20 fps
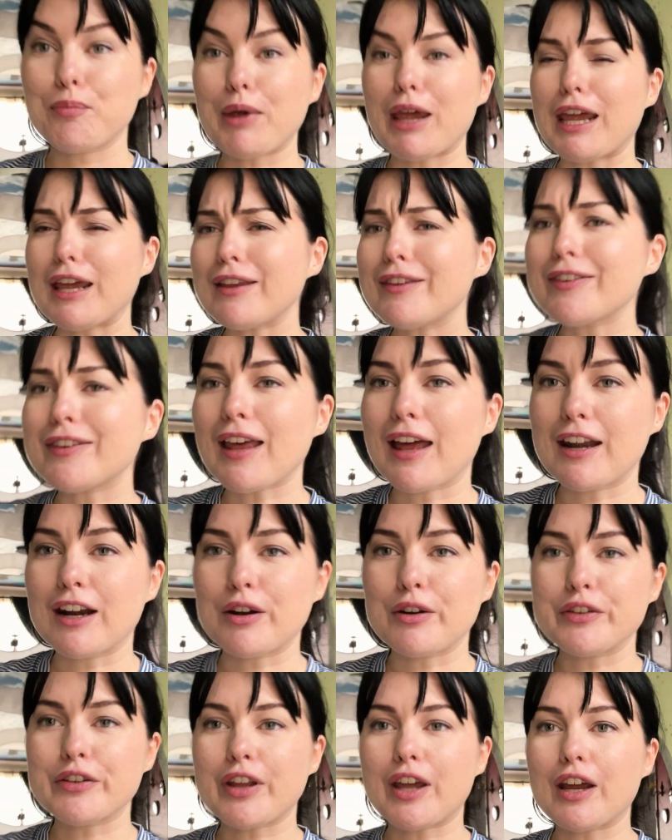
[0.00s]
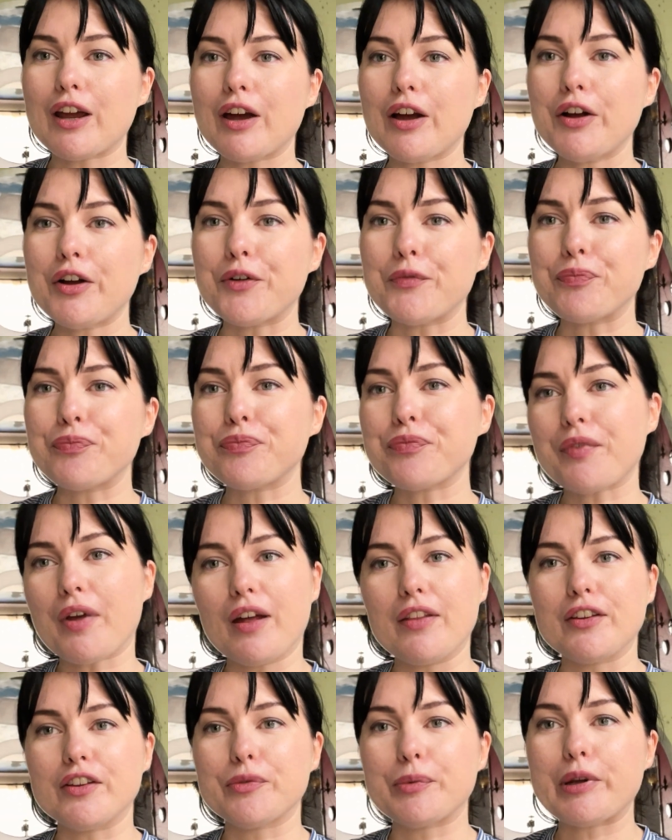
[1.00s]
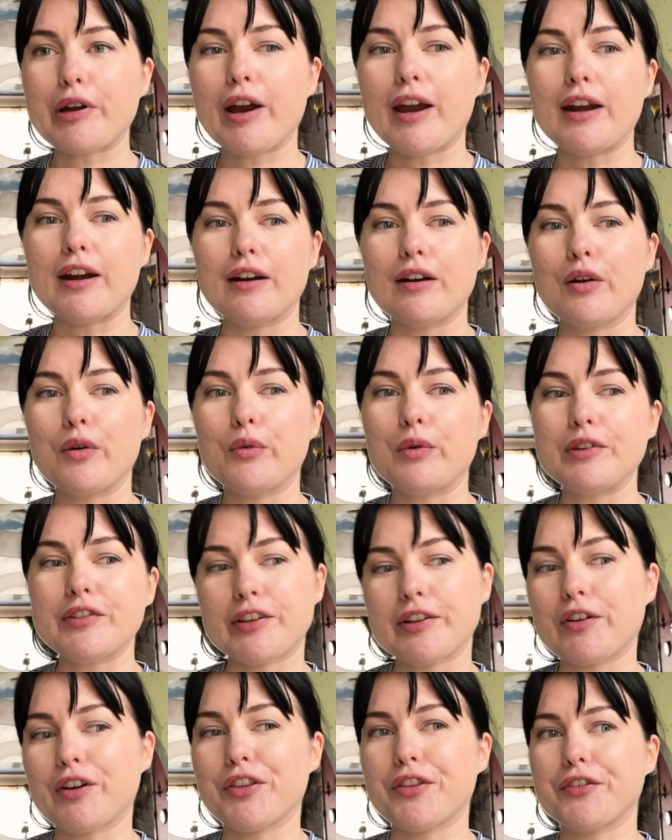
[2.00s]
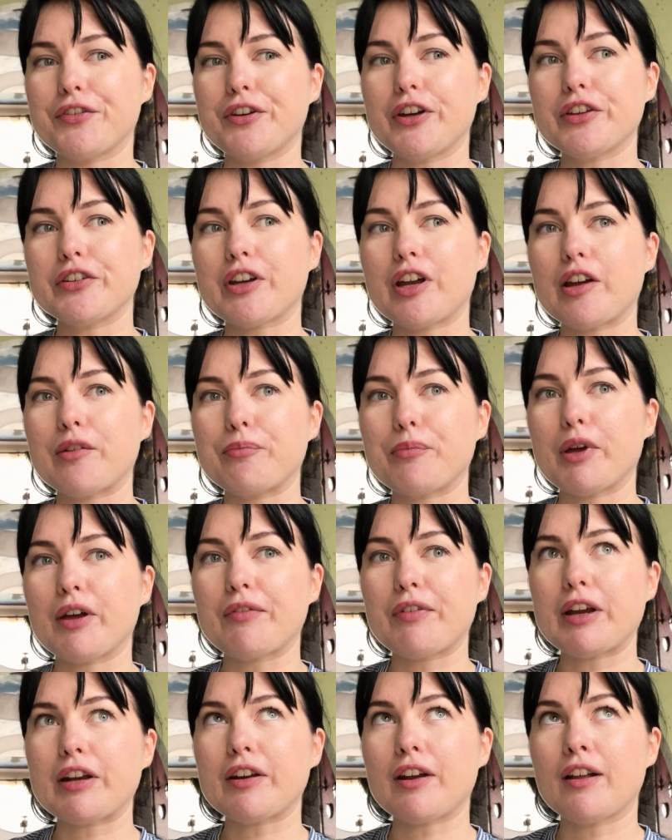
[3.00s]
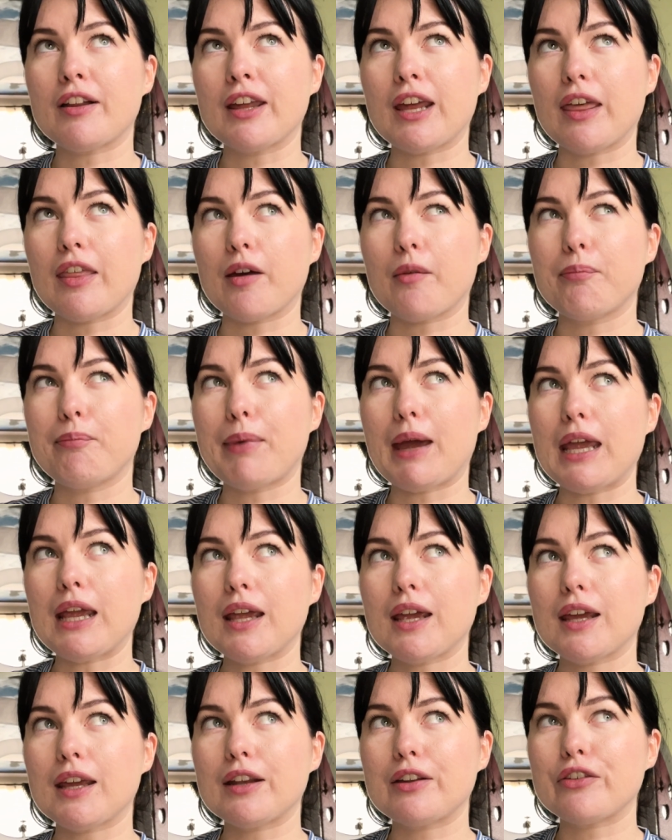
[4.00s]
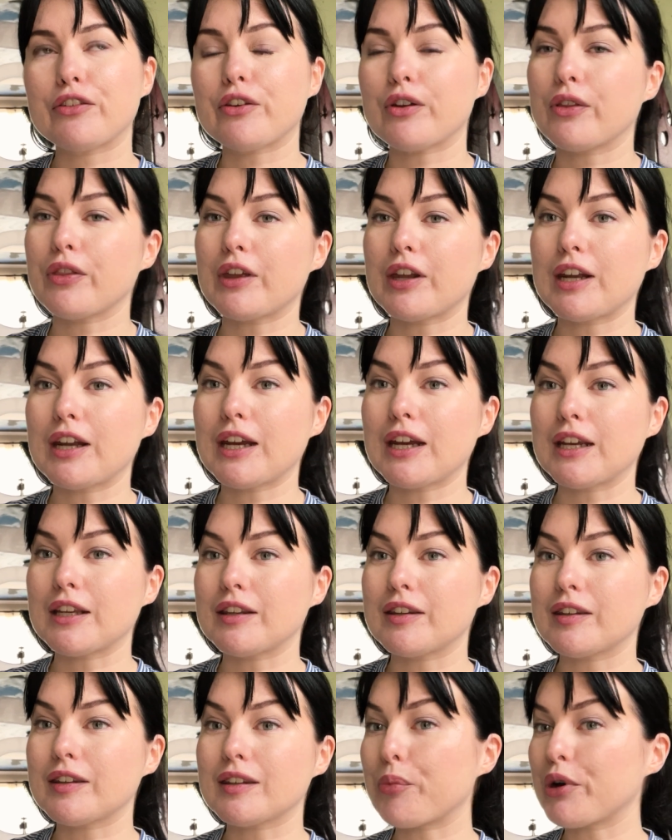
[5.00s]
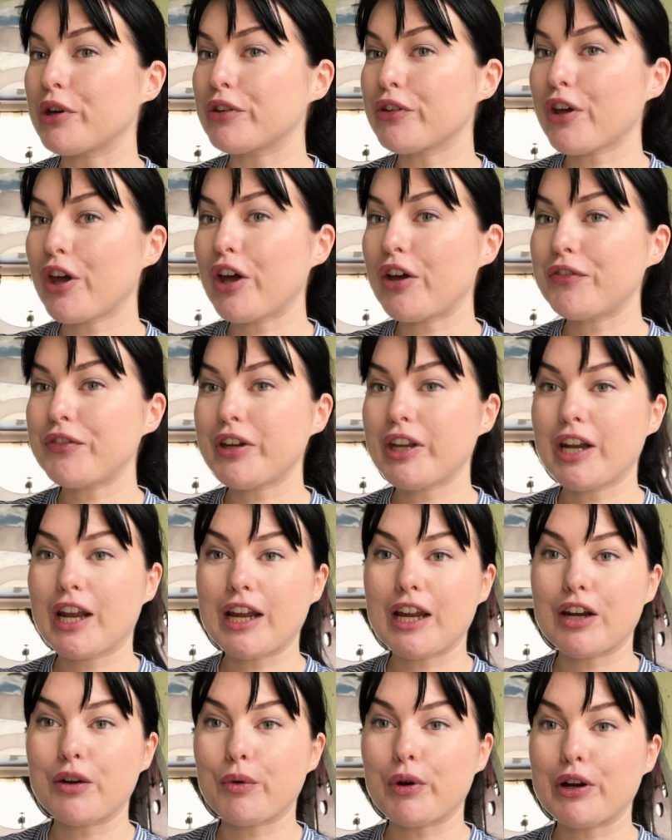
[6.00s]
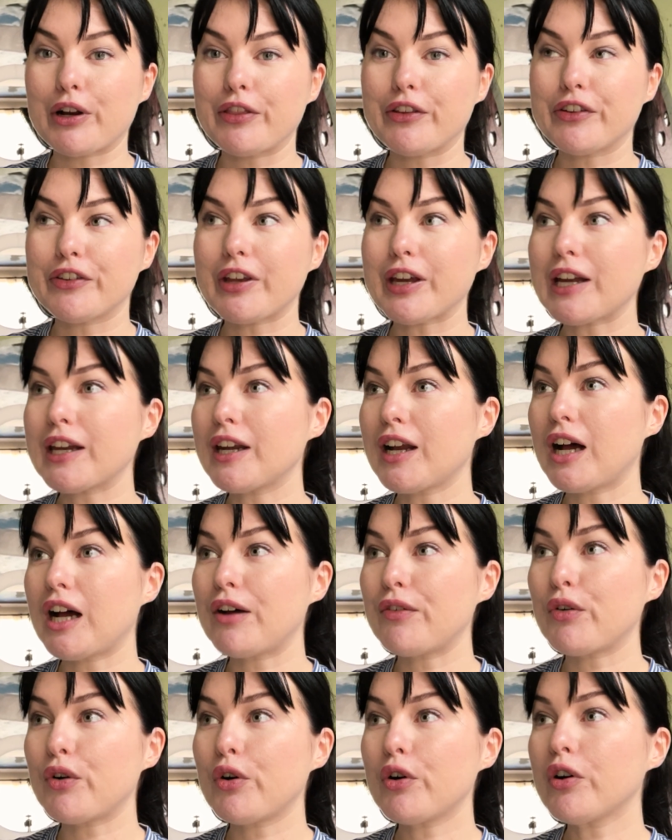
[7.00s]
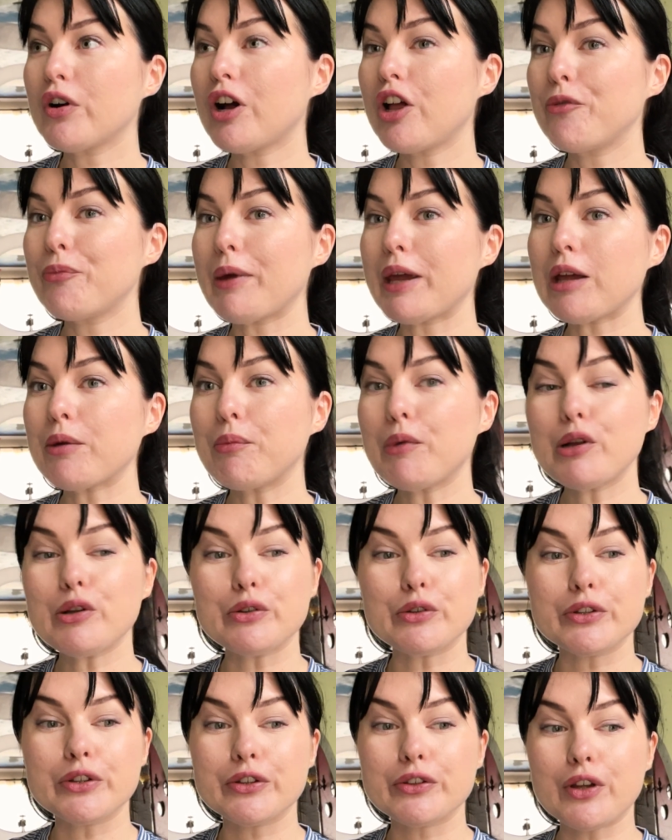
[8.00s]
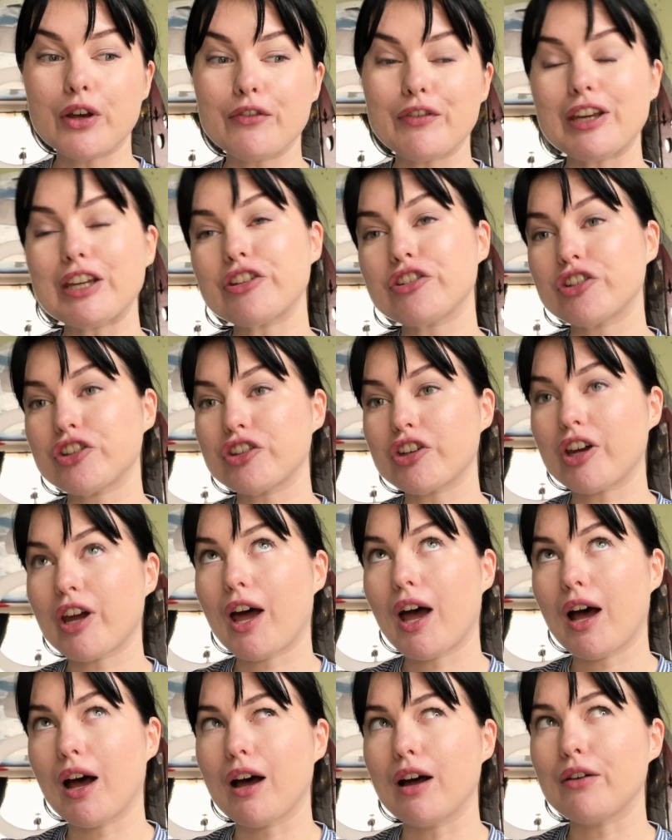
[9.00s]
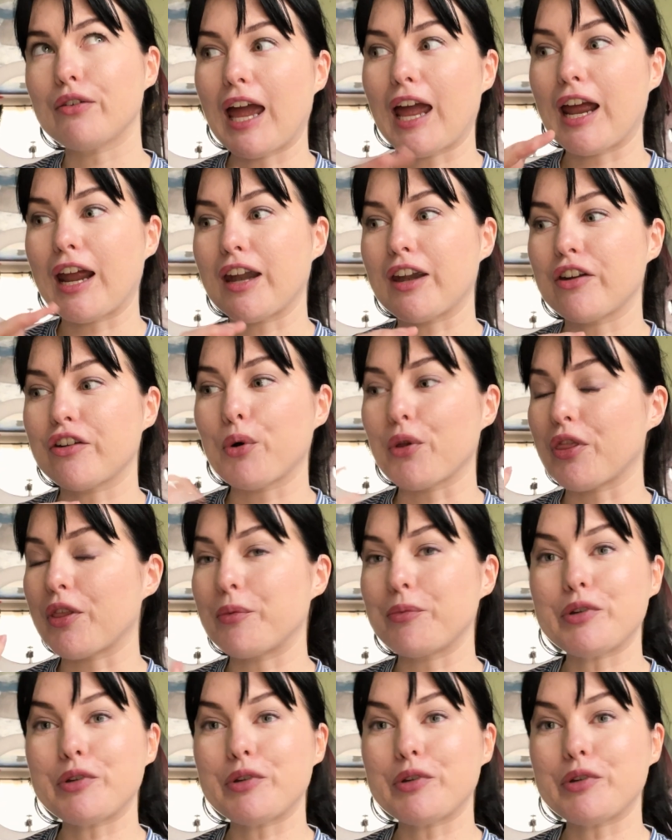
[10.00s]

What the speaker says: piece. And I was like, oh, this would be great. Once I got the first half perfect, I'll either bake it so that it's preserved and I can work on the second half, or I'll make molds of each half and put them